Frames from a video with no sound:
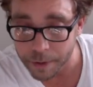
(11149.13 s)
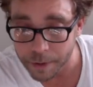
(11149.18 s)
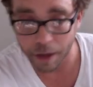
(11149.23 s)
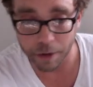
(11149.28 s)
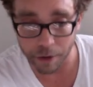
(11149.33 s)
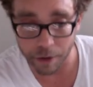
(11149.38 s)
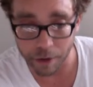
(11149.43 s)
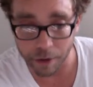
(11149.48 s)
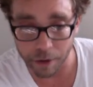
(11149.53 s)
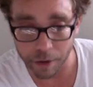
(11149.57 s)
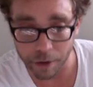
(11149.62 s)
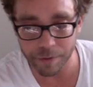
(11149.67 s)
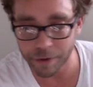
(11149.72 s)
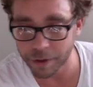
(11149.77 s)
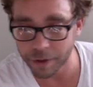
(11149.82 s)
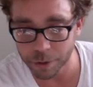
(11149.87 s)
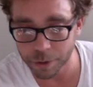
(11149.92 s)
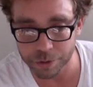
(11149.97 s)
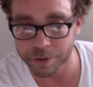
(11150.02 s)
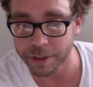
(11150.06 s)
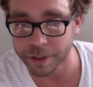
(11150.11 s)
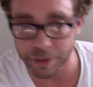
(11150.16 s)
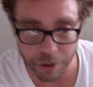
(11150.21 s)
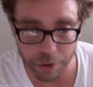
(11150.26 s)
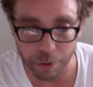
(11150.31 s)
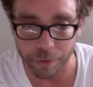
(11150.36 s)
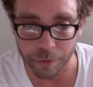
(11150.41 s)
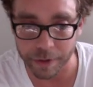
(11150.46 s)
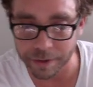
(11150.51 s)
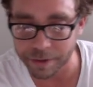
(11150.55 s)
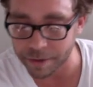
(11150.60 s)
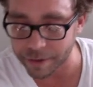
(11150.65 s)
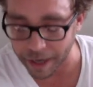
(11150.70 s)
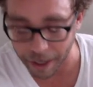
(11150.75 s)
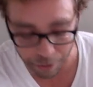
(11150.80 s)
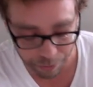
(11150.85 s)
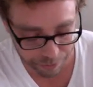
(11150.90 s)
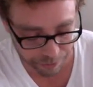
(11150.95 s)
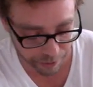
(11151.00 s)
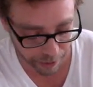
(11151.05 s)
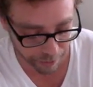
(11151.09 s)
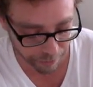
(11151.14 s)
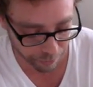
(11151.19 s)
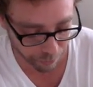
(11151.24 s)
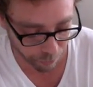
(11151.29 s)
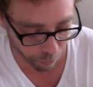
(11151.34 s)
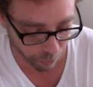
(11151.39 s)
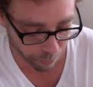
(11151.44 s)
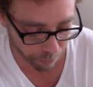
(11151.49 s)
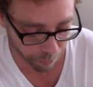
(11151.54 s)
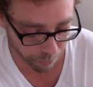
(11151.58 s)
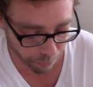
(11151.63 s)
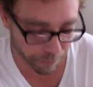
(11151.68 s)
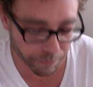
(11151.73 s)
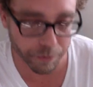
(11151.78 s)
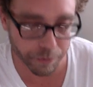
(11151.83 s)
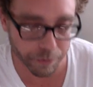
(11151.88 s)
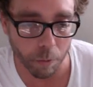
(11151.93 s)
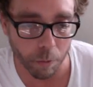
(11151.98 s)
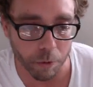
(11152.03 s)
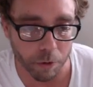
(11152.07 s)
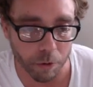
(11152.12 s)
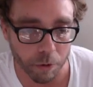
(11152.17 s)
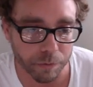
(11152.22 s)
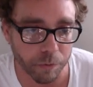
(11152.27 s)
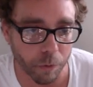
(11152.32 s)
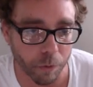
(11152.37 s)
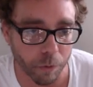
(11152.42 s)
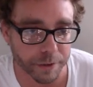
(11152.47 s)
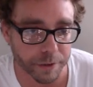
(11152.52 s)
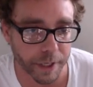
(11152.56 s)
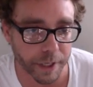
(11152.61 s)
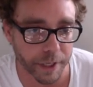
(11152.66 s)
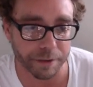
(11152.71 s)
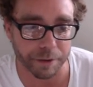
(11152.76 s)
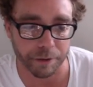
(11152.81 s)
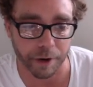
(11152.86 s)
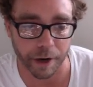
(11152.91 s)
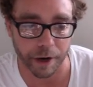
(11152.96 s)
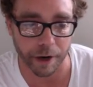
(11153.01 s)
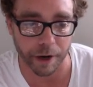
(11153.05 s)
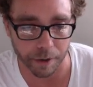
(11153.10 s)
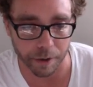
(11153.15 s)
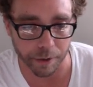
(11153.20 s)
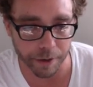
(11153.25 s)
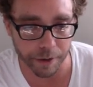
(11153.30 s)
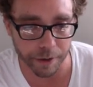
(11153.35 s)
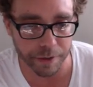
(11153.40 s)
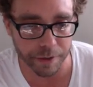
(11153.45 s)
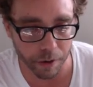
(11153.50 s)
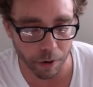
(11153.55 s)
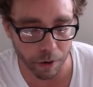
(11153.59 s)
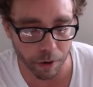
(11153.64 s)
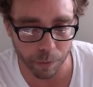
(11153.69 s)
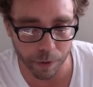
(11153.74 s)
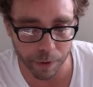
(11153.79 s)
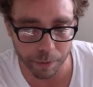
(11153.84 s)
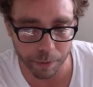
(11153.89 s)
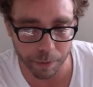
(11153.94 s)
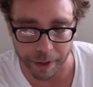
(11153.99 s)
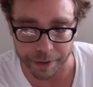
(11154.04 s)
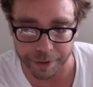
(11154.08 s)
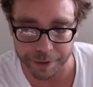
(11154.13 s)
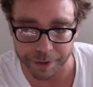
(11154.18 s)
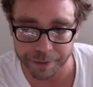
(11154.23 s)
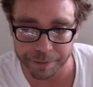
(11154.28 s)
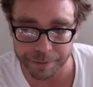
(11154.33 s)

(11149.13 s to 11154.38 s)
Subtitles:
Not even usually 2. This is outside the norm of normal for Jansen right now. Here's the 0-1 pitch.